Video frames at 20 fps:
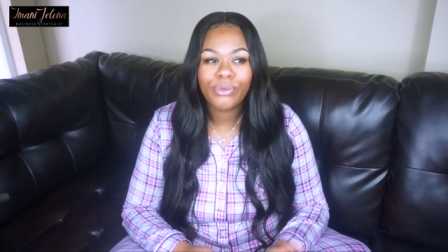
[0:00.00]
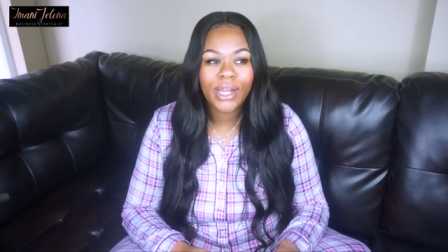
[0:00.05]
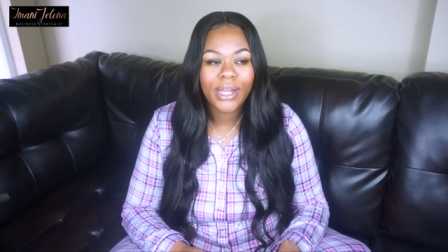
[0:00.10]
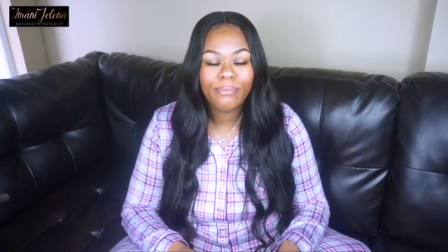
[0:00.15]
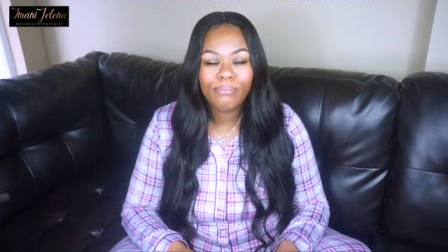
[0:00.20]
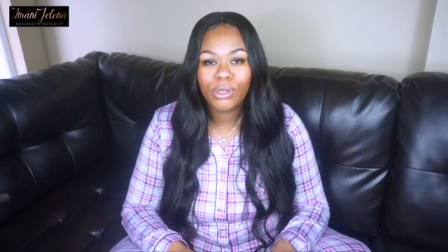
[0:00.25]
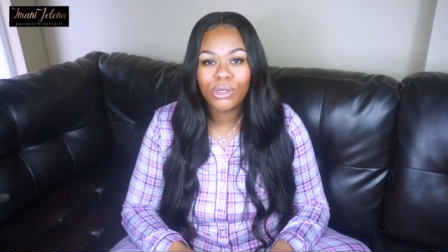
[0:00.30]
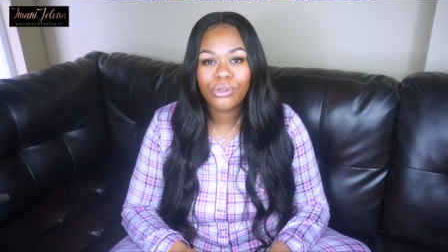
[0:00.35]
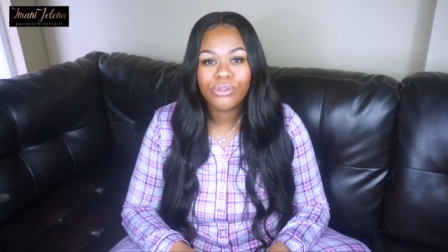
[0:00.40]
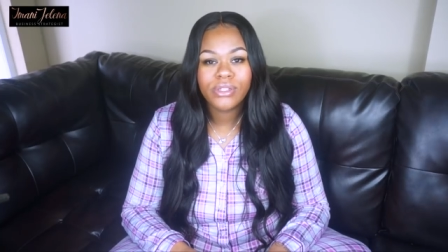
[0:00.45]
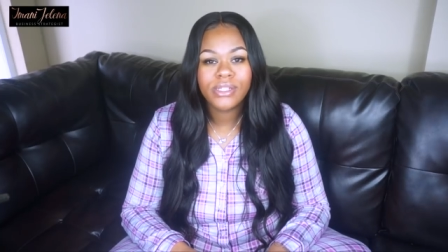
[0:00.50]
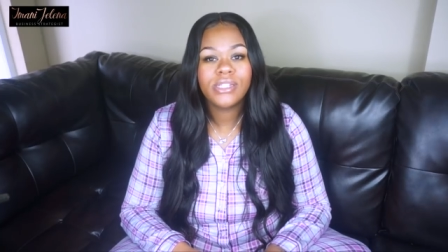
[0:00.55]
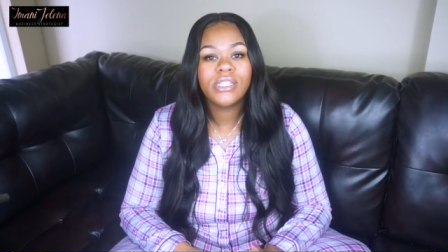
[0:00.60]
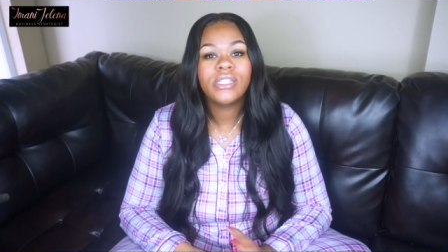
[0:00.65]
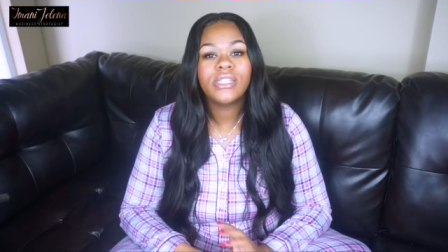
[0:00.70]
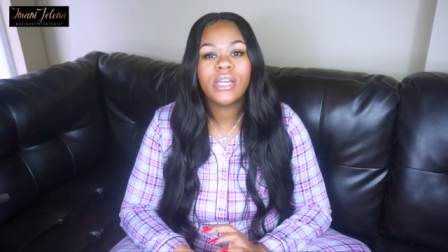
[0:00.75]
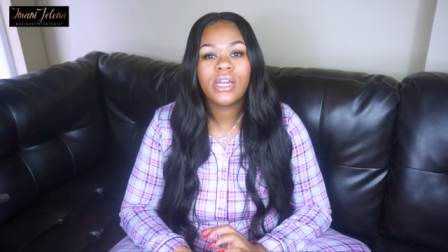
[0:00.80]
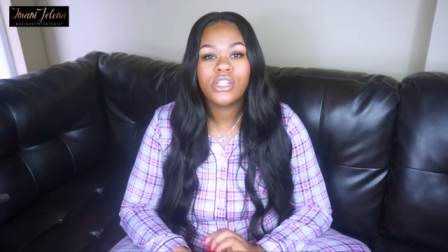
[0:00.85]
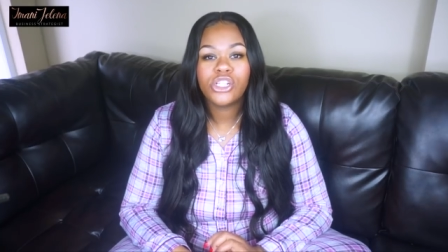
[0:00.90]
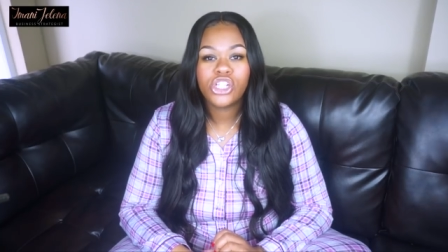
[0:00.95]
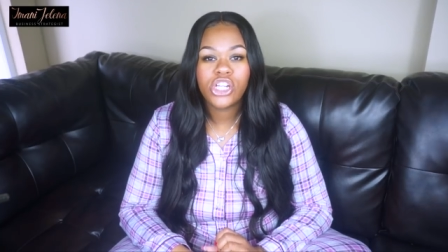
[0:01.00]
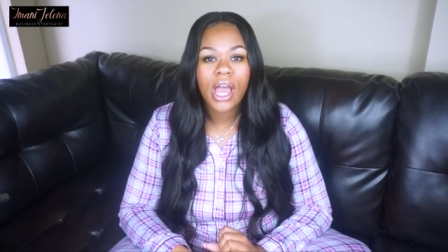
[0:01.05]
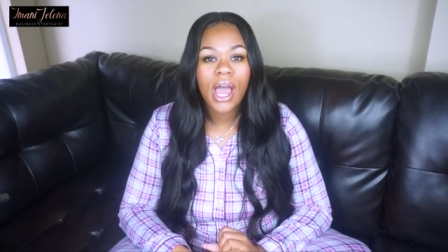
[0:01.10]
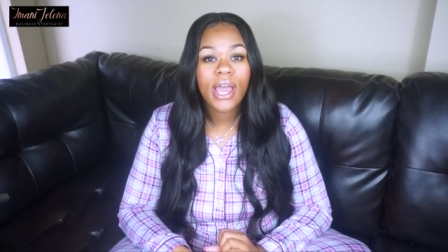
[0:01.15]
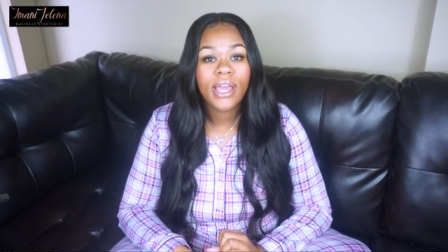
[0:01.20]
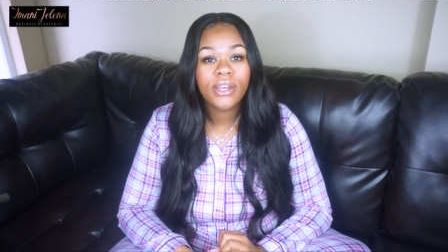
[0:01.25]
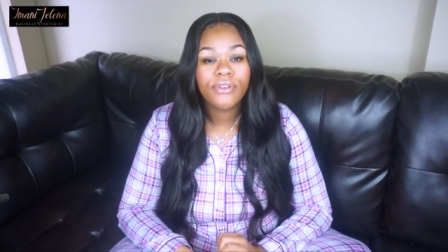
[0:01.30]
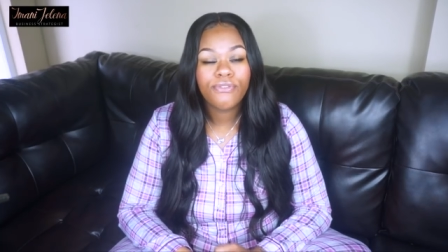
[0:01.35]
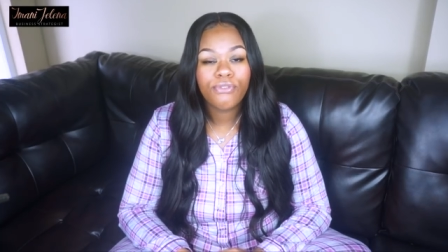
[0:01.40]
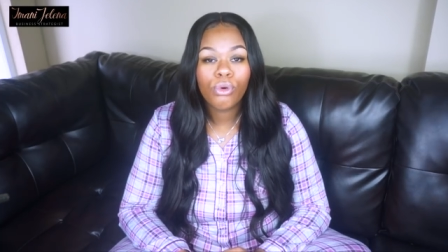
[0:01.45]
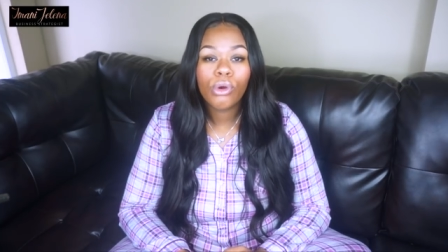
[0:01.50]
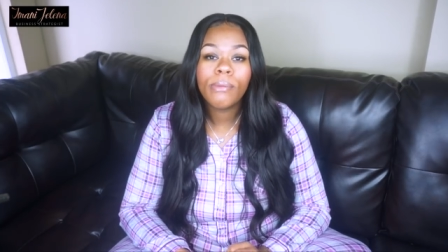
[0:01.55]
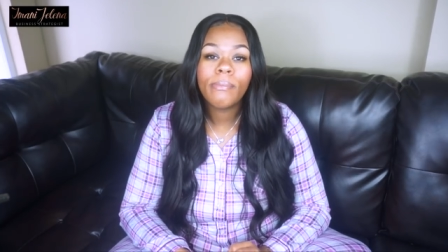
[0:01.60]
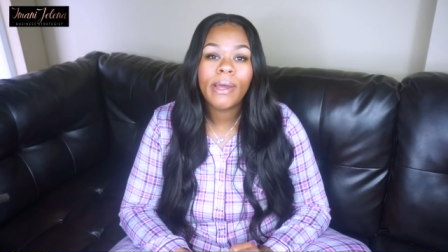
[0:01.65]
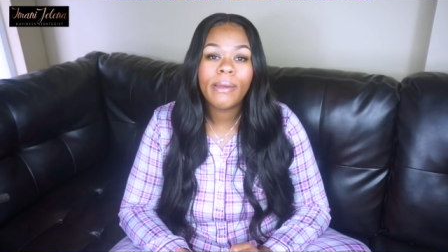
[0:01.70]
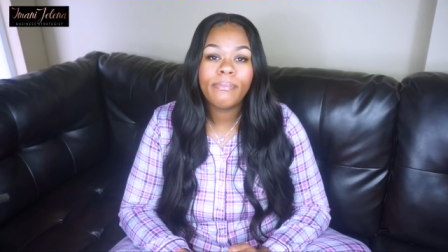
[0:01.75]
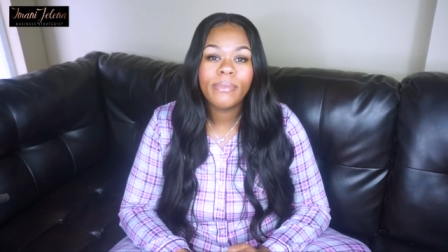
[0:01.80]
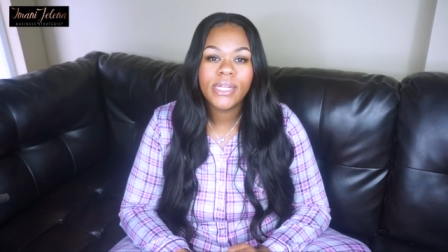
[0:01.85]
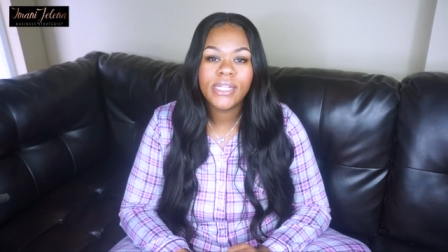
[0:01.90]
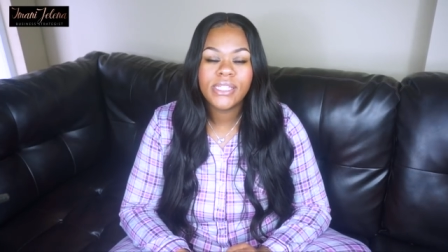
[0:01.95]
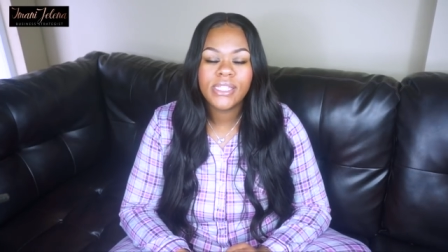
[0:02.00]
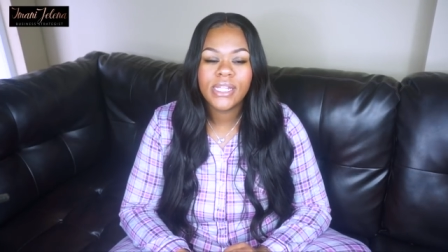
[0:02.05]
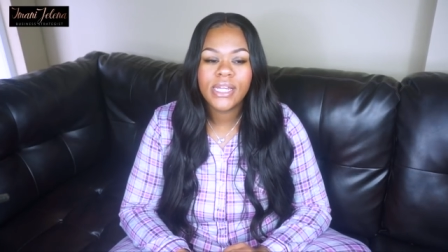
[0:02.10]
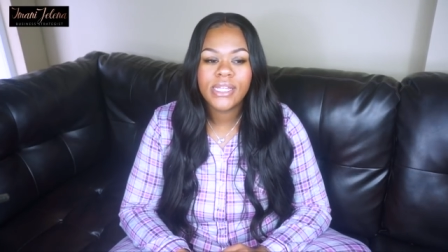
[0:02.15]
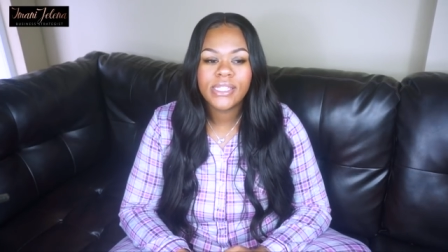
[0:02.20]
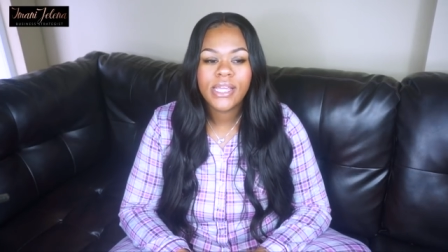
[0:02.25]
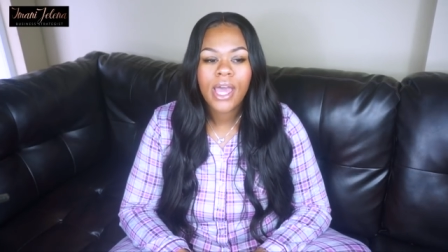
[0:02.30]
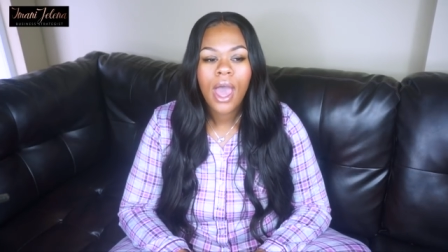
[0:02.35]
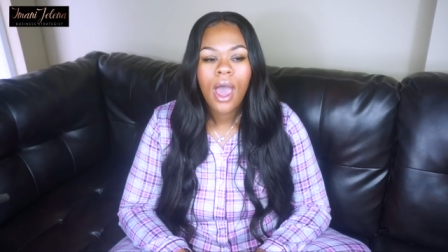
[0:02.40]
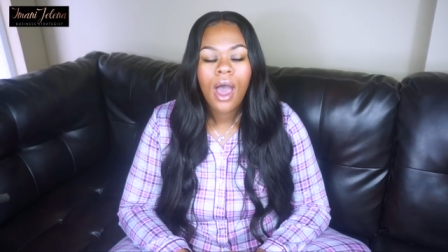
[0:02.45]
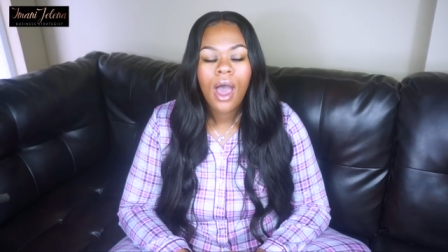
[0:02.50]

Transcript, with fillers: rainbows and sunshine for my business.